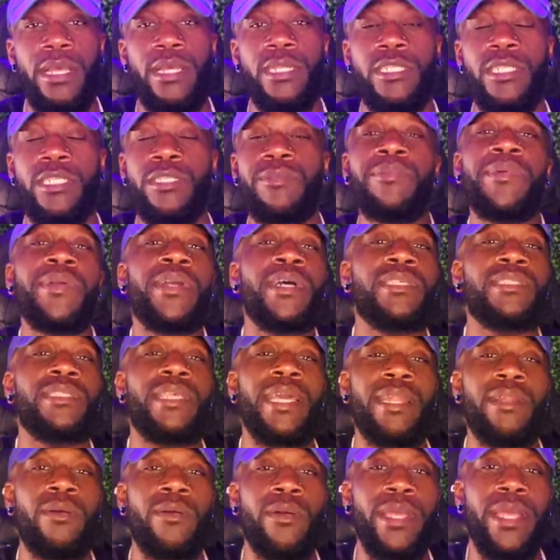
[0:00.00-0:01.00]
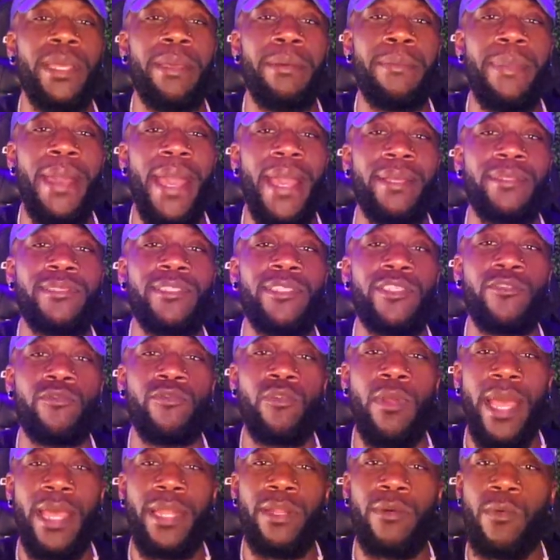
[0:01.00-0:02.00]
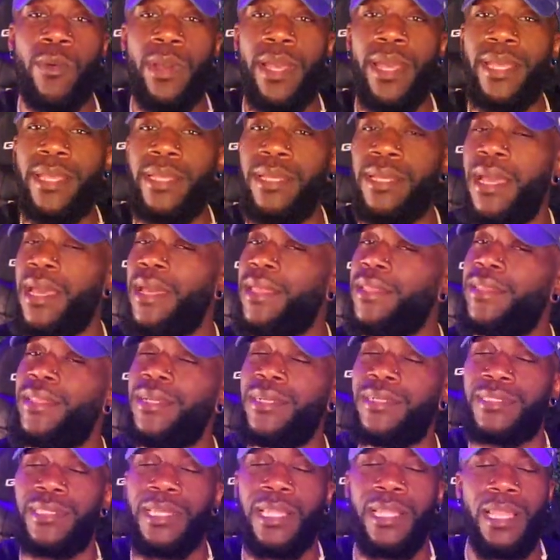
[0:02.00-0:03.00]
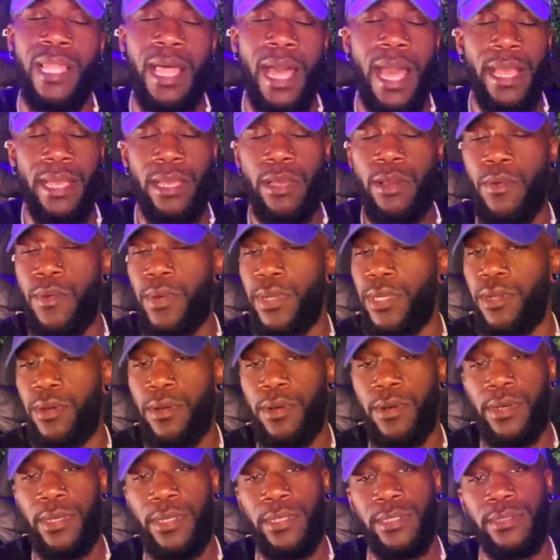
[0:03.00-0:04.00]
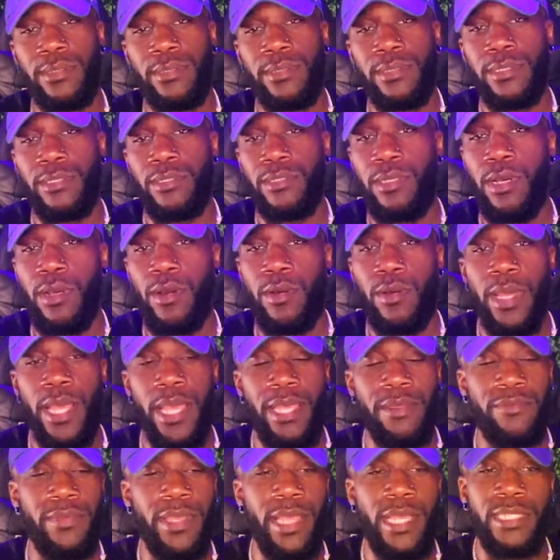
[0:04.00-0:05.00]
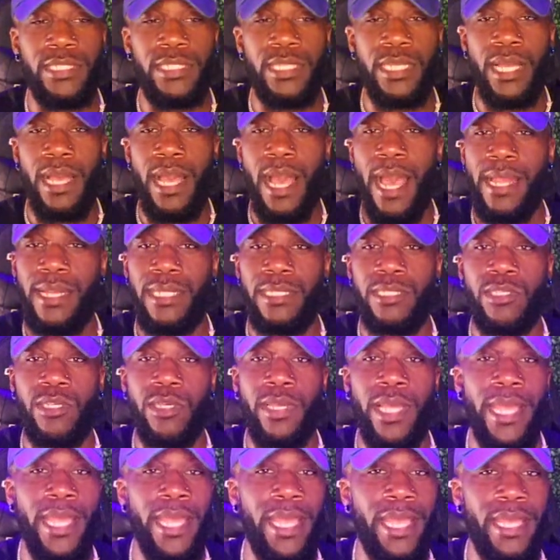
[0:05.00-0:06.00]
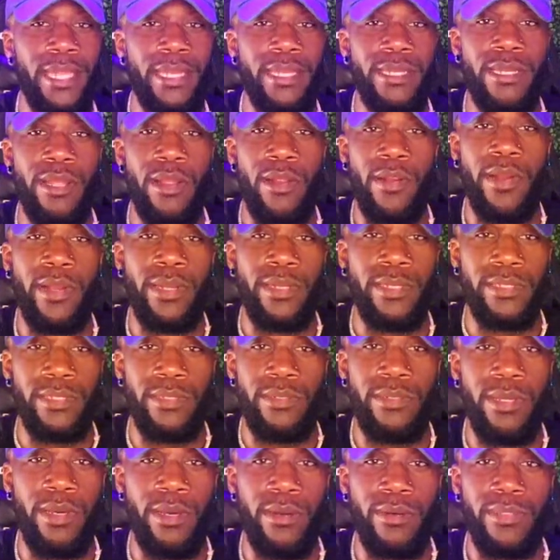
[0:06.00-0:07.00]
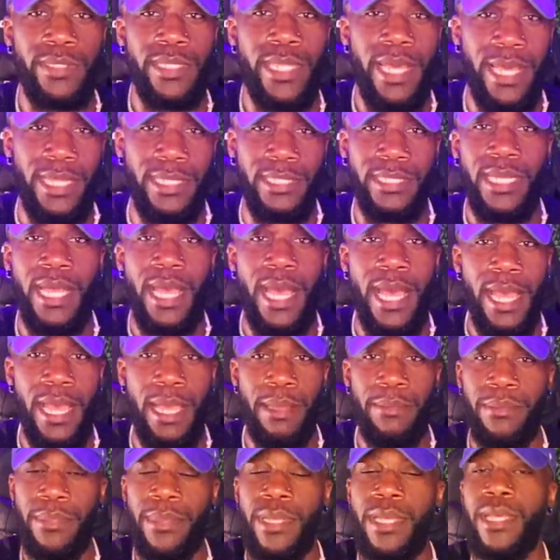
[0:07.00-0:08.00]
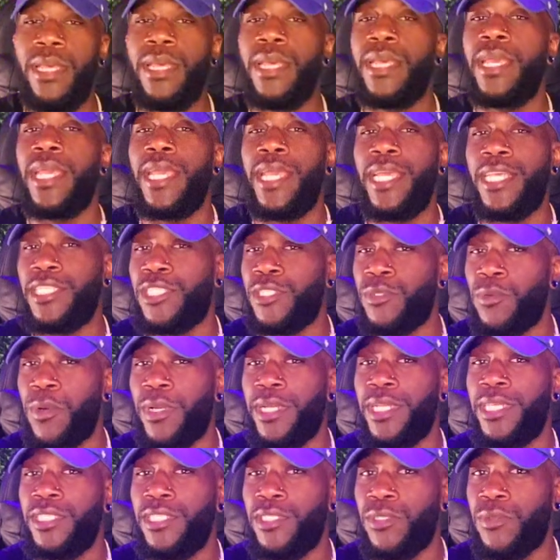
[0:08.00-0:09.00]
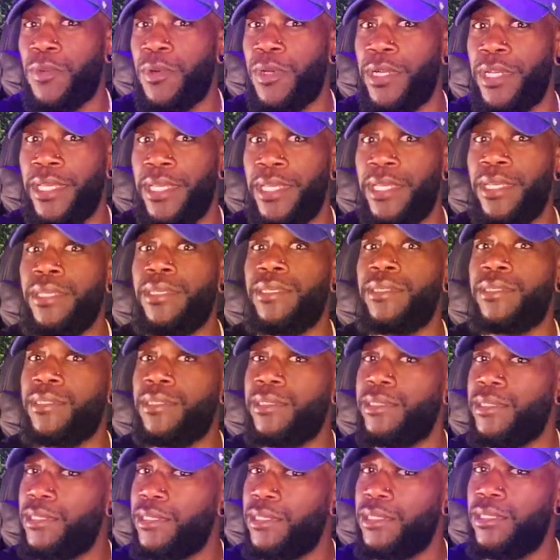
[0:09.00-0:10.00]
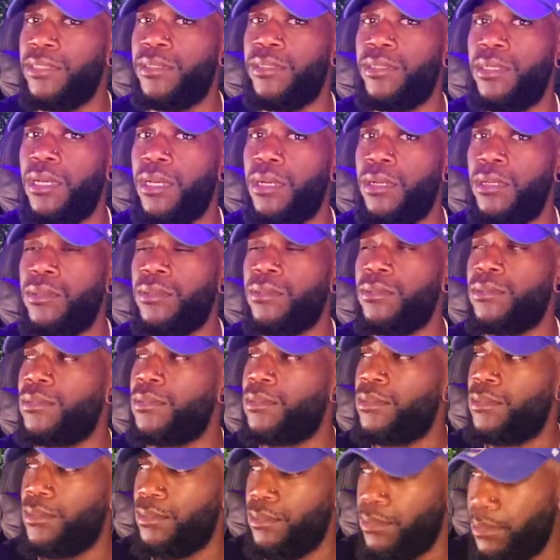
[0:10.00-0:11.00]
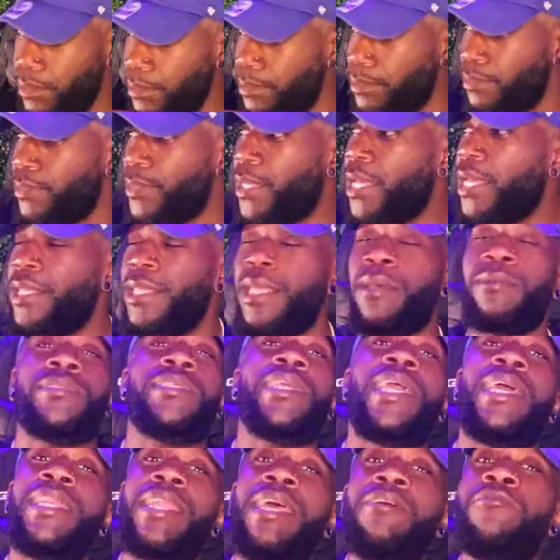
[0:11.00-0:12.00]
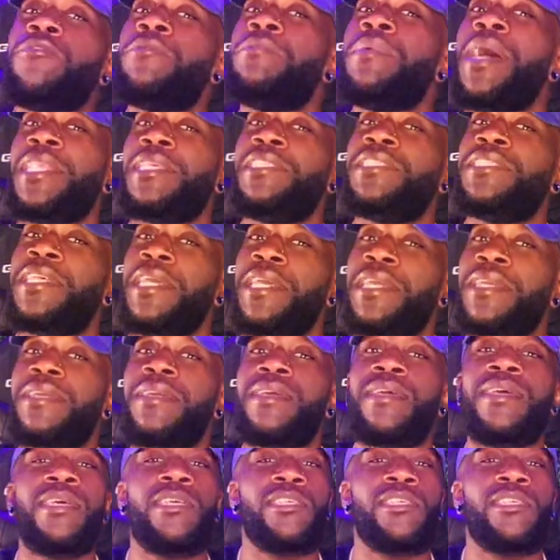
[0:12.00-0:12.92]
Just because they don't get back to you right away, there's a lot going on. You know, aviation kind of took a hit during, you know, that time in 2020, you know, that was getting everybody sick.